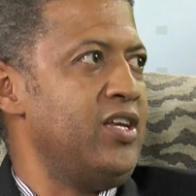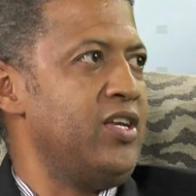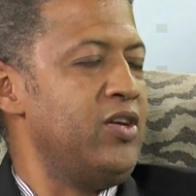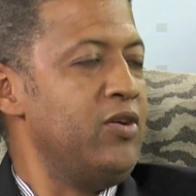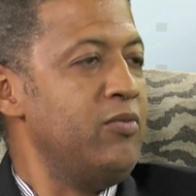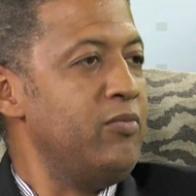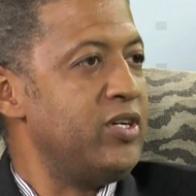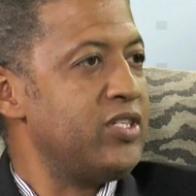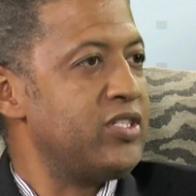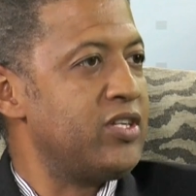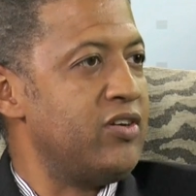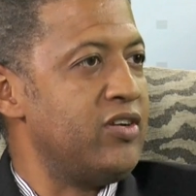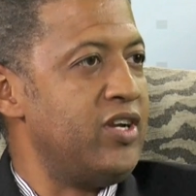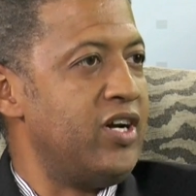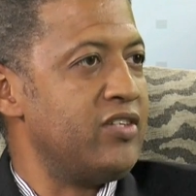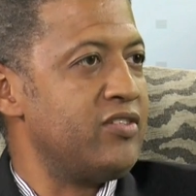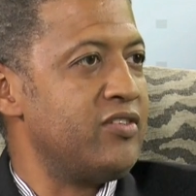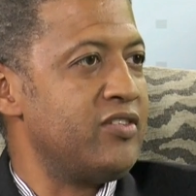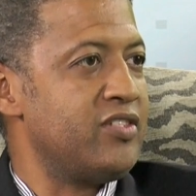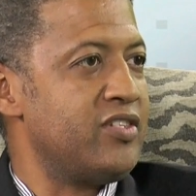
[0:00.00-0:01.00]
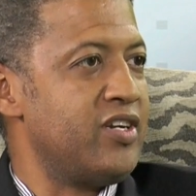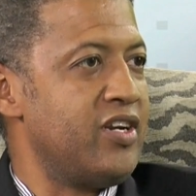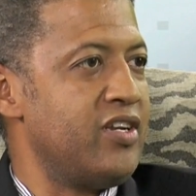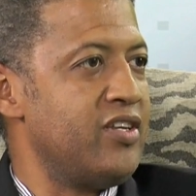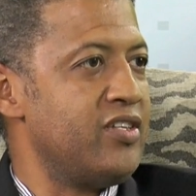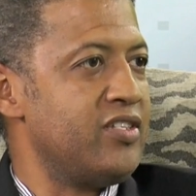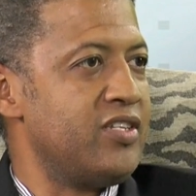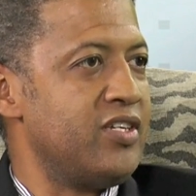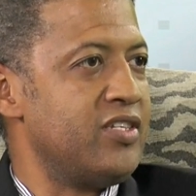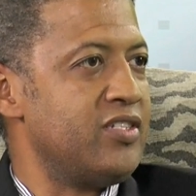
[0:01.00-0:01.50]
"You must go down to this
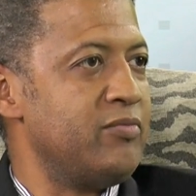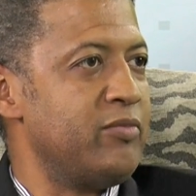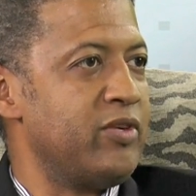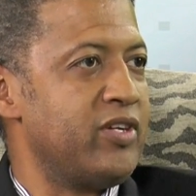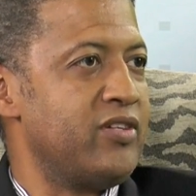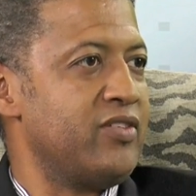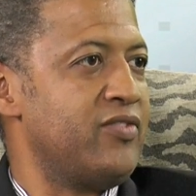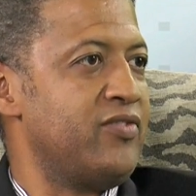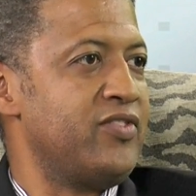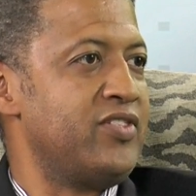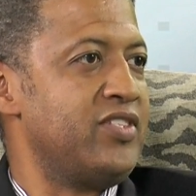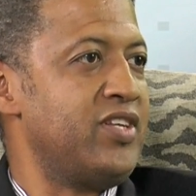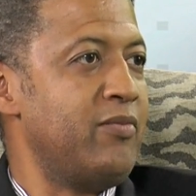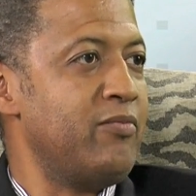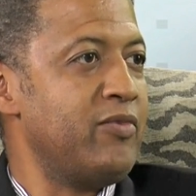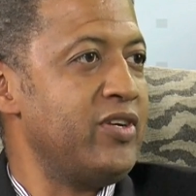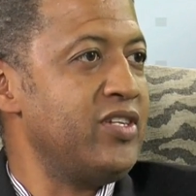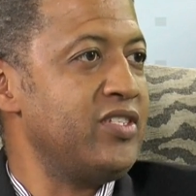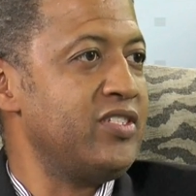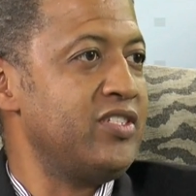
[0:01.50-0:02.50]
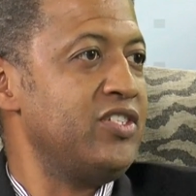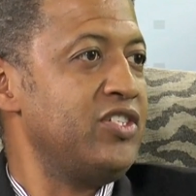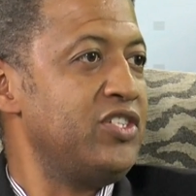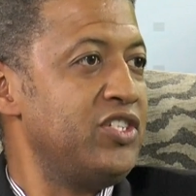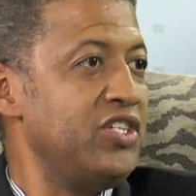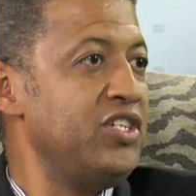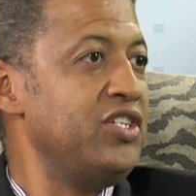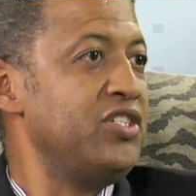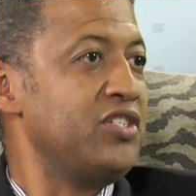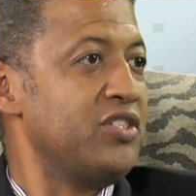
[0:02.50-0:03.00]
radio station," because for some reason
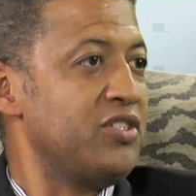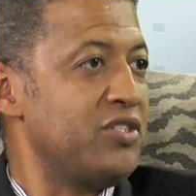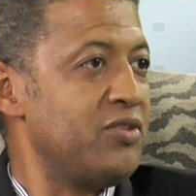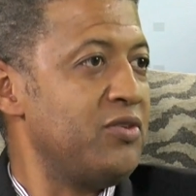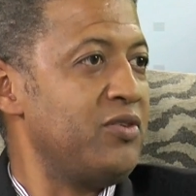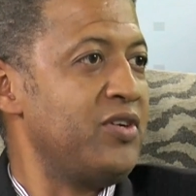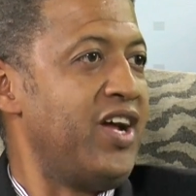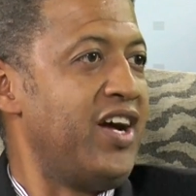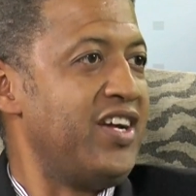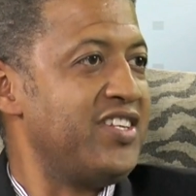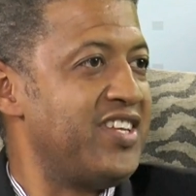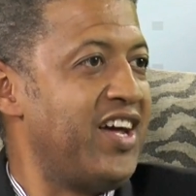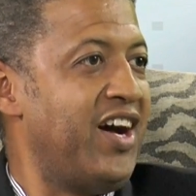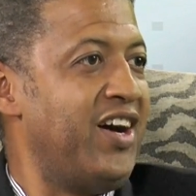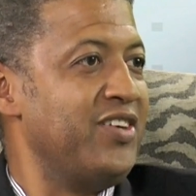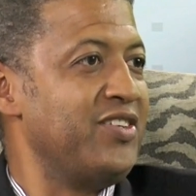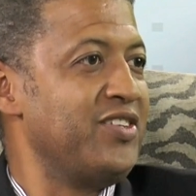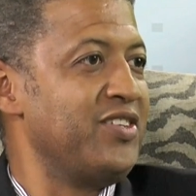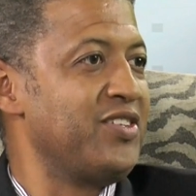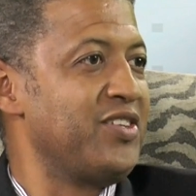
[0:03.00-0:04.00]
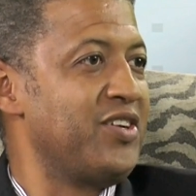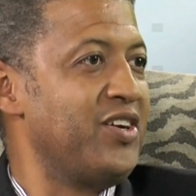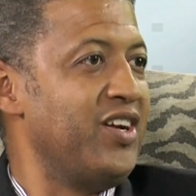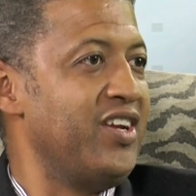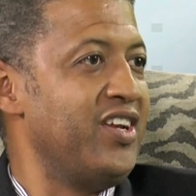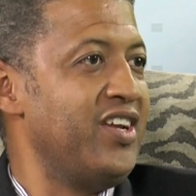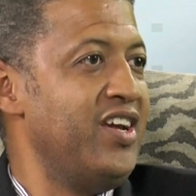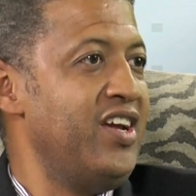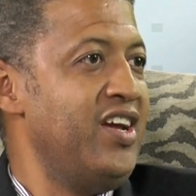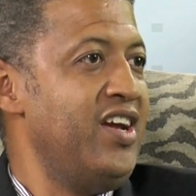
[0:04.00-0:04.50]
she just thought I sounded
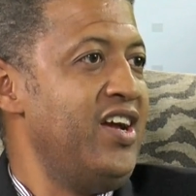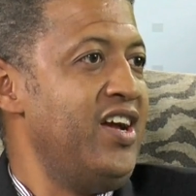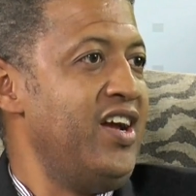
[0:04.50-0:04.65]
good.